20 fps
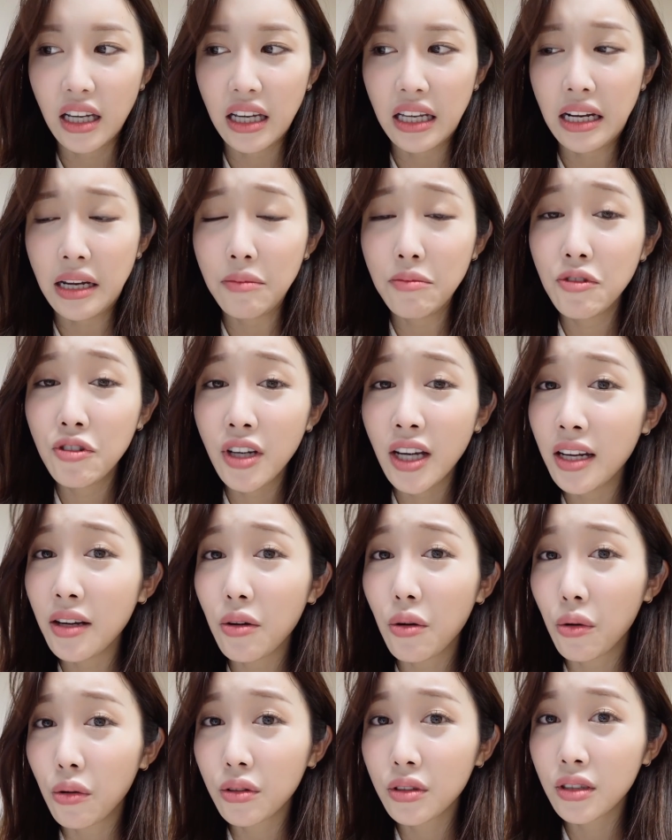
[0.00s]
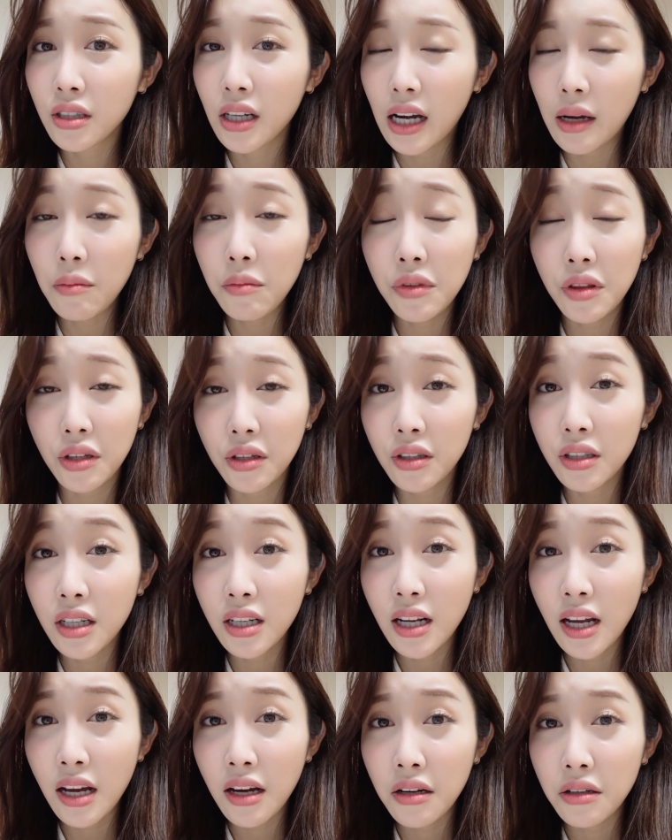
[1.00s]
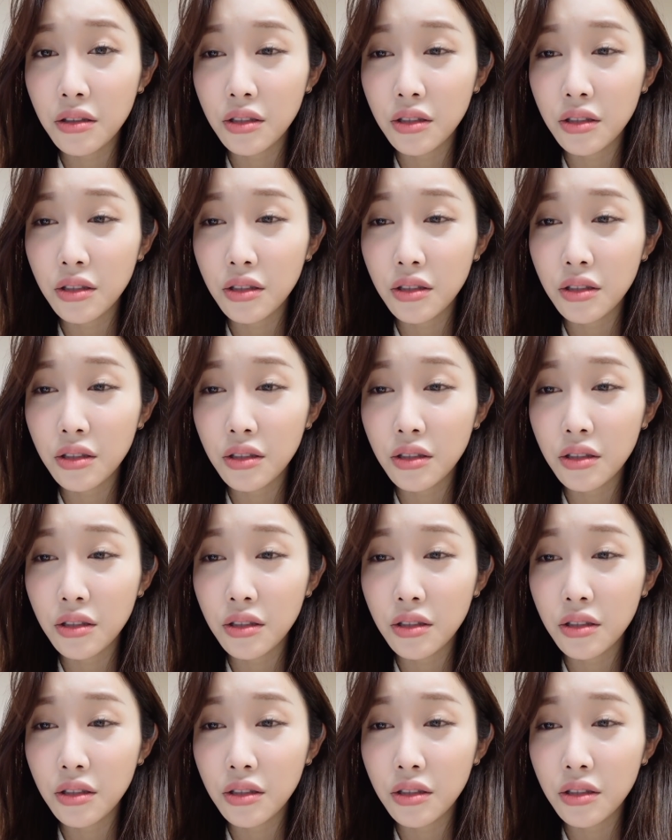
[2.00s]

And I'm getting older, I'm 30 now,